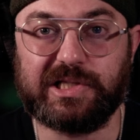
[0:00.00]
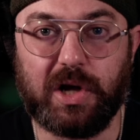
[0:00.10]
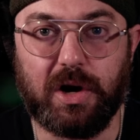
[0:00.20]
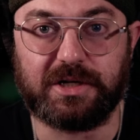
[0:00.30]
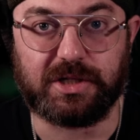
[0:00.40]
the
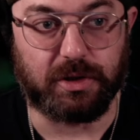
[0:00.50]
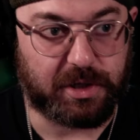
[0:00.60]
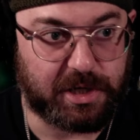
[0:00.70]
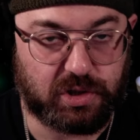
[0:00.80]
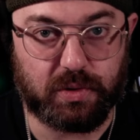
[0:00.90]
guitars
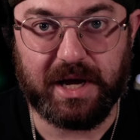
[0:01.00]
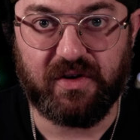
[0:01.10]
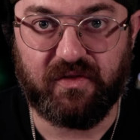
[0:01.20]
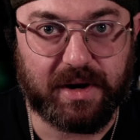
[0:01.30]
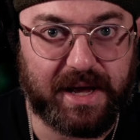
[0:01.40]
look at 2k to
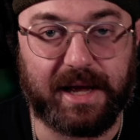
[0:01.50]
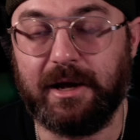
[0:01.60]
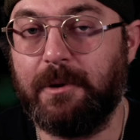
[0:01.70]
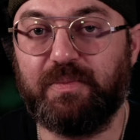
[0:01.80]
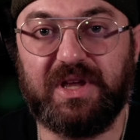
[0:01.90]
4k
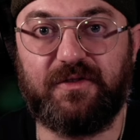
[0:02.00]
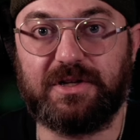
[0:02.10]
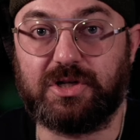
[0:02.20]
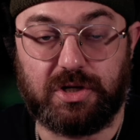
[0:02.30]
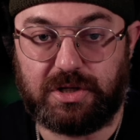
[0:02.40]
if
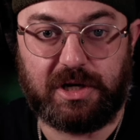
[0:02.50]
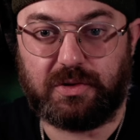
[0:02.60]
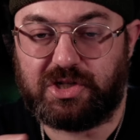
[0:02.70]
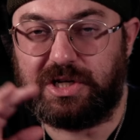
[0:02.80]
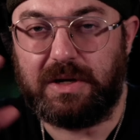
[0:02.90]
it's you
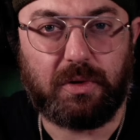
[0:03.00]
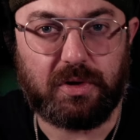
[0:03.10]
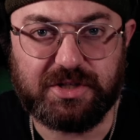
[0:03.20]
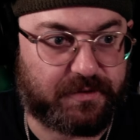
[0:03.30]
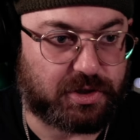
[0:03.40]
know
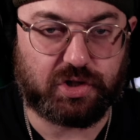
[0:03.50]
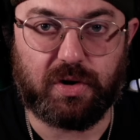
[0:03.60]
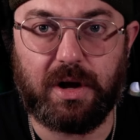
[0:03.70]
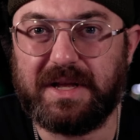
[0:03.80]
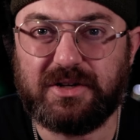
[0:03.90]
cymbals if it's
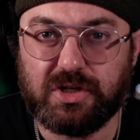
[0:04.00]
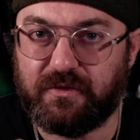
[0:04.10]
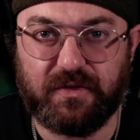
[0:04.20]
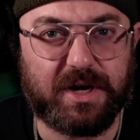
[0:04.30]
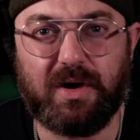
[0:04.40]
drawn like
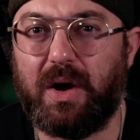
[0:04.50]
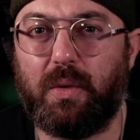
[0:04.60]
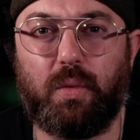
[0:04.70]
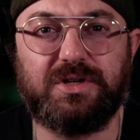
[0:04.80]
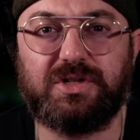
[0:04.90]
just figure
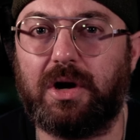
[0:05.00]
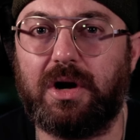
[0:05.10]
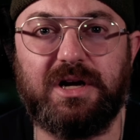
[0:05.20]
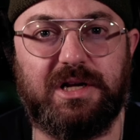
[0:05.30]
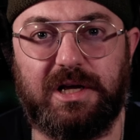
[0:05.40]
out what's
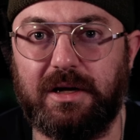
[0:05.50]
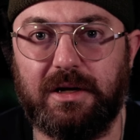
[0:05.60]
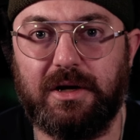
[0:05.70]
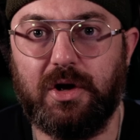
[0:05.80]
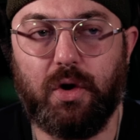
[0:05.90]
hurting you
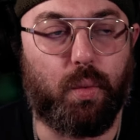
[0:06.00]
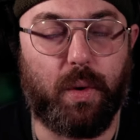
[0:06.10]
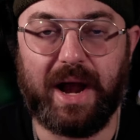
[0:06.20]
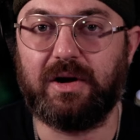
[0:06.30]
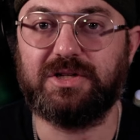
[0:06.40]

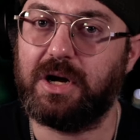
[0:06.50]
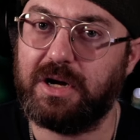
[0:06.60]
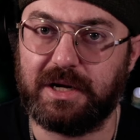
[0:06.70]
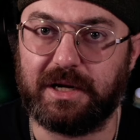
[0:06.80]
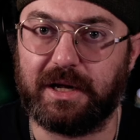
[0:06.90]
where it's
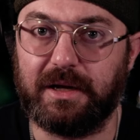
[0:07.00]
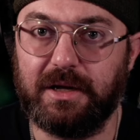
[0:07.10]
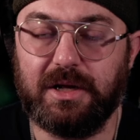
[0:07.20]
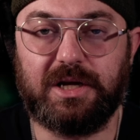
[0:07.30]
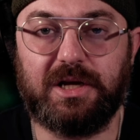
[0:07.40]
hurting you
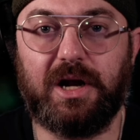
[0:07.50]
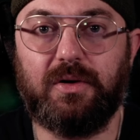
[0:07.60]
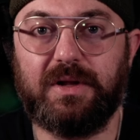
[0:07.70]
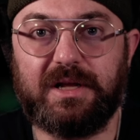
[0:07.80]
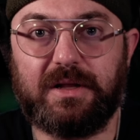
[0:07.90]
you
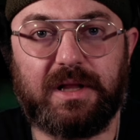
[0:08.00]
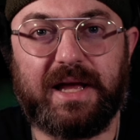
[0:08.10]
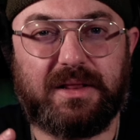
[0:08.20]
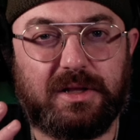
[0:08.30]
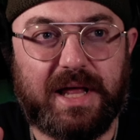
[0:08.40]
know it
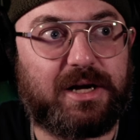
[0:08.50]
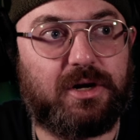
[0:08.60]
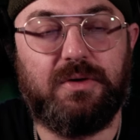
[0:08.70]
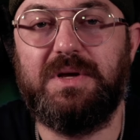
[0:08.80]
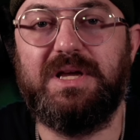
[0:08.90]
like
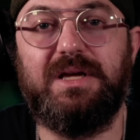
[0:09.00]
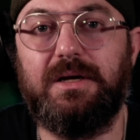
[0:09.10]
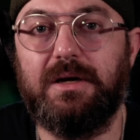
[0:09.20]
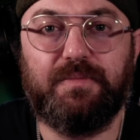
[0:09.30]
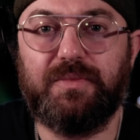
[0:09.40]
that could be
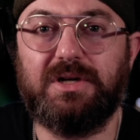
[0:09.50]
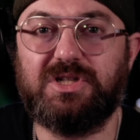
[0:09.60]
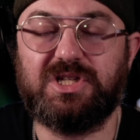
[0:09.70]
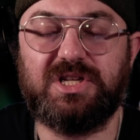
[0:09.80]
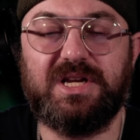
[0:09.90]
a
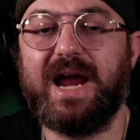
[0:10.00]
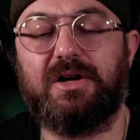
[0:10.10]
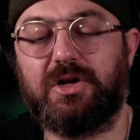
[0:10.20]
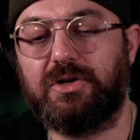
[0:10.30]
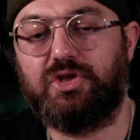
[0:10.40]

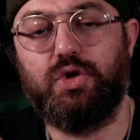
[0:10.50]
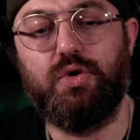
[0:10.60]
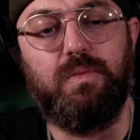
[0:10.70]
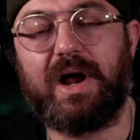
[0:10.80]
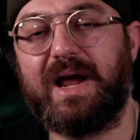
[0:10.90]
snare too
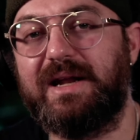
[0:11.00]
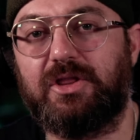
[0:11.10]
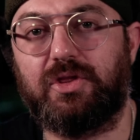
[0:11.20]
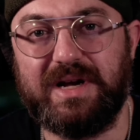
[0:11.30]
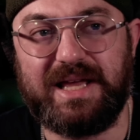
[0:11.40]
bright at
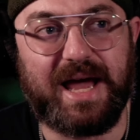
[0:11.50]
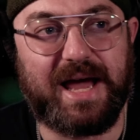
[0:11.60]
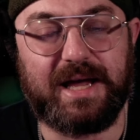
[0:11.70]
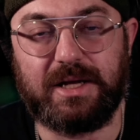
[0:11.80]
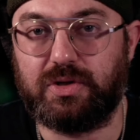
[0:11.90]

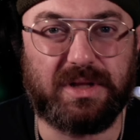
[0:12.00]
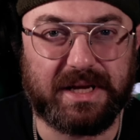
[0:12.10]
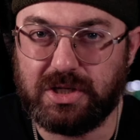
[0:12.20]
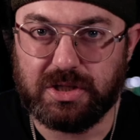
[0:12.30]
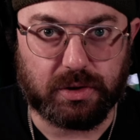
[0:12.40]
3k too
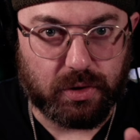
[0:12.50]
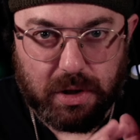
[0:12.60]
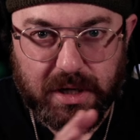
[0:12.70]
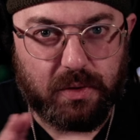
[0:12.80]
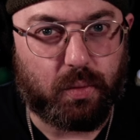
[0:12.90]
like just
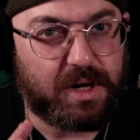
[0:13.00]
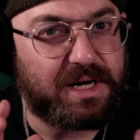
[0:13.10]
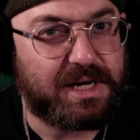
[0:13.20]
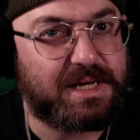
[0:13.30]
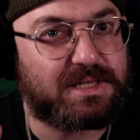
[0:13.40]
look at what
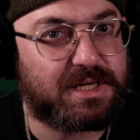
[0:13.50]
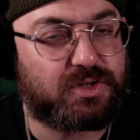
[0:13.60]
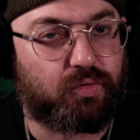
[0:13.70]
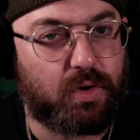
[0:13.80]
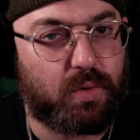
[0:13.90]
it is that's
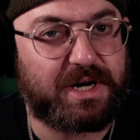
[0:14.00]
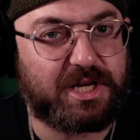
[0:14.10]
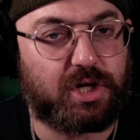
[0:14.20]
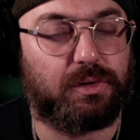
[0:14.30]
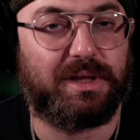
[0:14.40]
ruining
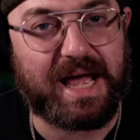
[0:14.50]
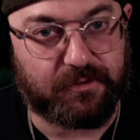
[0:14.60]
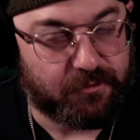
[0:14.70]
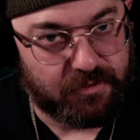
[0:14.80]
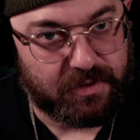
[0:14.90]
your
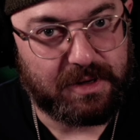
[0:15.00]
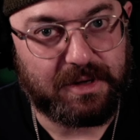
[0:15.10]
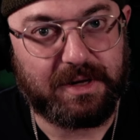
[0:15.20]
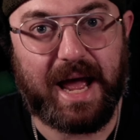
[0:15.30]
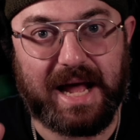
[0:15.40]
life
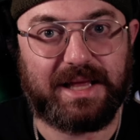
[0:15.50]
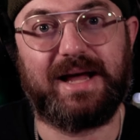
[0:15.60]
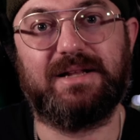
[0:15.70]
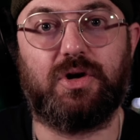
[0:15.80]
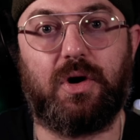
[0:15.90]
at
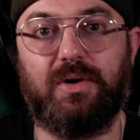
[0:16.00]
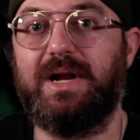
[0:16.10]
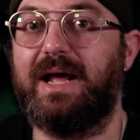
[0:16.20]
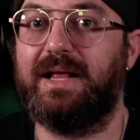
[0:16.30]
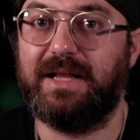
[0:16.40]
that zone
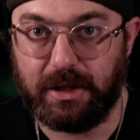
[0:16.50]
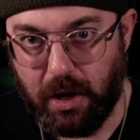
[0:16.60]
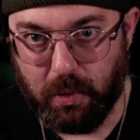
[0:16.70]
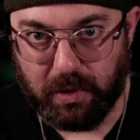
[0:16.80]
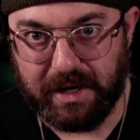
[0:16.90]
and then
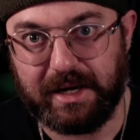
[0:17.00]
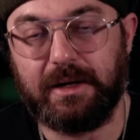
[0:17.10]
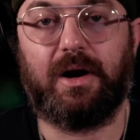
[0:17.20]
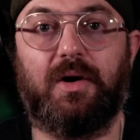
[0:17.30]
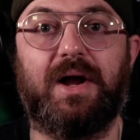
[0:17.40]
lower it.
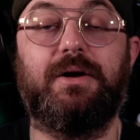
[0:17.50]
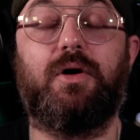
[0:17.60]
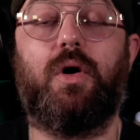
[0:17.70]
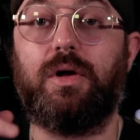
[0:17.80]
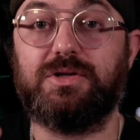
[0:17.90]
All right.
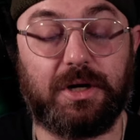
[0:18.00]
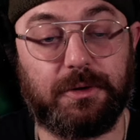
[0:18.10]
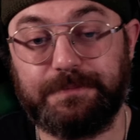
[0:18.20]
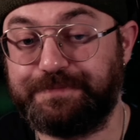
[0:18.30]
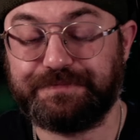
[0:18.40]

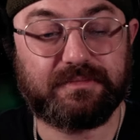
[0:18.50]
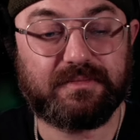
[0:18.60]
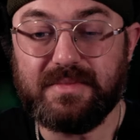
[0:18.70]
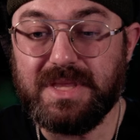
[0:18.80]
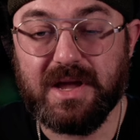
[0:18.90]
Also,
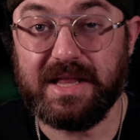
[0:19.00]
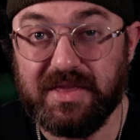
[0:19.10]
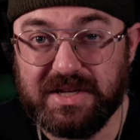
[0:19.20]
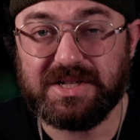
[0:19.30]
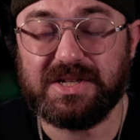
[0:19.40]

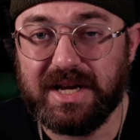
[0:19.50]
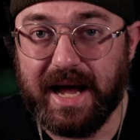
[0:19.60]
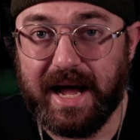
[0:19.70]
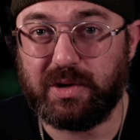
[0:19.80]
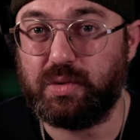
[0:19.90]
this is a
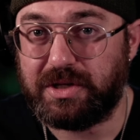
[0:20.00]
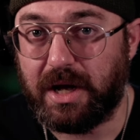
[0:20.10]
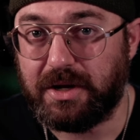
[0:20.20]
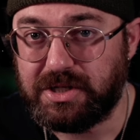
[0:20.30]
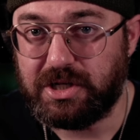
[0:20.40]
guy who
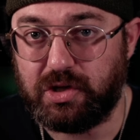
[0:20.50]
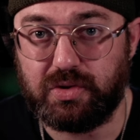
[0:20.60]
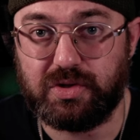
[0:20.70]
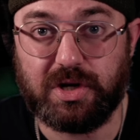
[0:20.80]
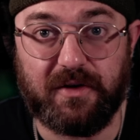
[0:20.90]
doesn't
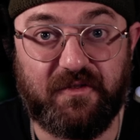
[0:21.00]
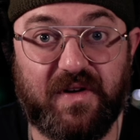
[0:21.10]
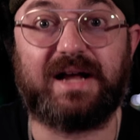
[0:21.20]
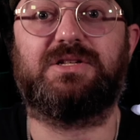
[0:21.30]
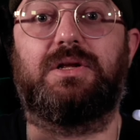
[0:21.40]
use
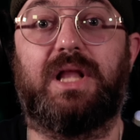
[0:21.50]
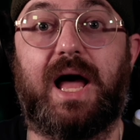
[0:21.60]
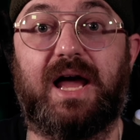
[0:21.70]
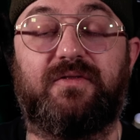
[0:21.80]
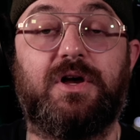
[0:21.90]
effects
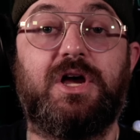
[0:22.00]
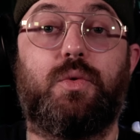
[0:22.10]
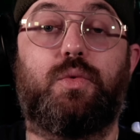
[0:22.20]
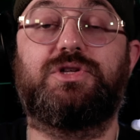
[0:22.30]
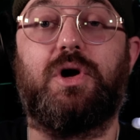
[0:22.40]
live.
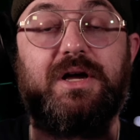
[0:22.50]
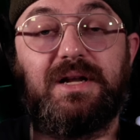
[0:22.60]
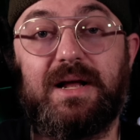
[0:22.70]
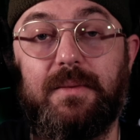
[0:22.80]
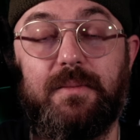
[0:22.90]
We're
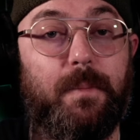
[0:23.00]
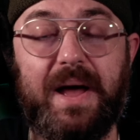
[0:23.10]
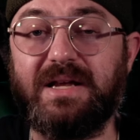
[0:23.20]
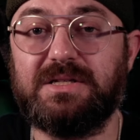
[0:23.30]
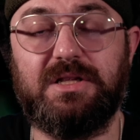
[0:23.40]
talking
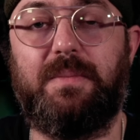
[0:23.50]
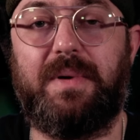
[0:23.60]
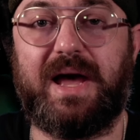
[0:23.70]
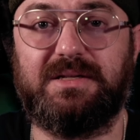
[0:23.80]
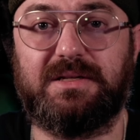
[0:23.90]
best of the
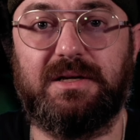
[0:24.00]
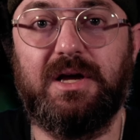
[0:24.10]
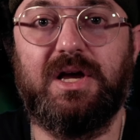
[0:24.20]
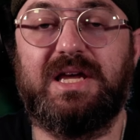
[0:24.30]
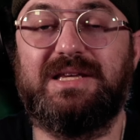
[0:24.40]
best.
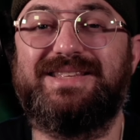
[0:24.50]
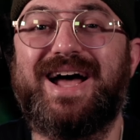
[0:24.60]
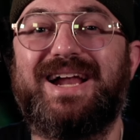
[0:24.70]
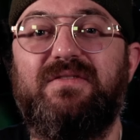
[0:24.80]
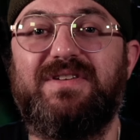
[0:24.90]
He's
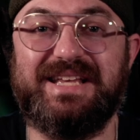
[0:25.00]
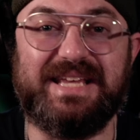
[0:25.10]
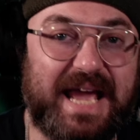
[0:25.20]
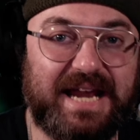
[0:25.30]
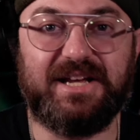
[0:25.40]
not even
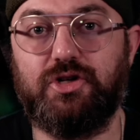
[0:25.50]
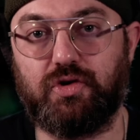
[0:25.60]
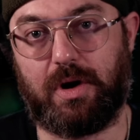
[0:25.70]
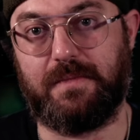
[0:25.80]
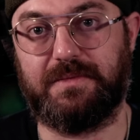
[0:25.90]
gating
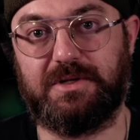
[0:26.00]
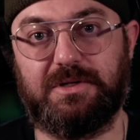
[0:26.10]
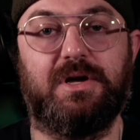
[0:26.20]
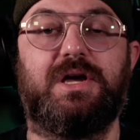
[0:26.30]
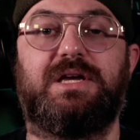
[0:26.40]
drums.
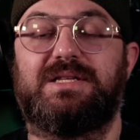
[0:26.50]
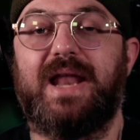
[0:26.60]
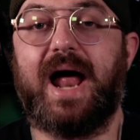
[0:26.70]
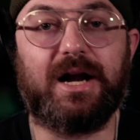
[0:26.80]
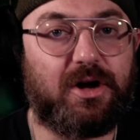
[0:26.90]
He's
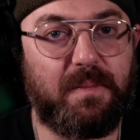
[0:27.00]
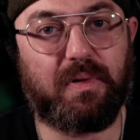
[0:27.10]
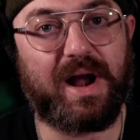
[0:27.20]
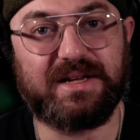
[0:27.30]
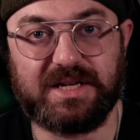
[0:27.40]
not
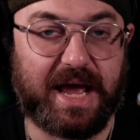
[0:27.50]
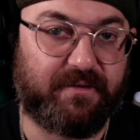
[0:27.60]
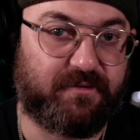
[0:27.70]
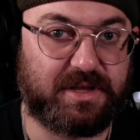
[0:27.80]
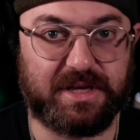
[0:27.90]
compressing
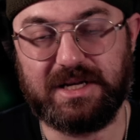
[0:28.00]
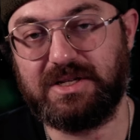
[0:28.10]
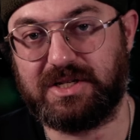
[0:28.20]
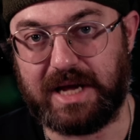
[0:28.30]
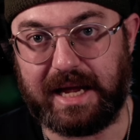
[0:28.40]
everything in
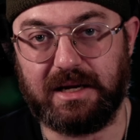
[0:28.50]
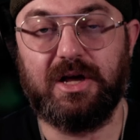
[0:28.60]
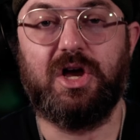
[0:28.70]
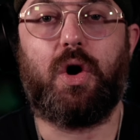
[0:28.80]
sight.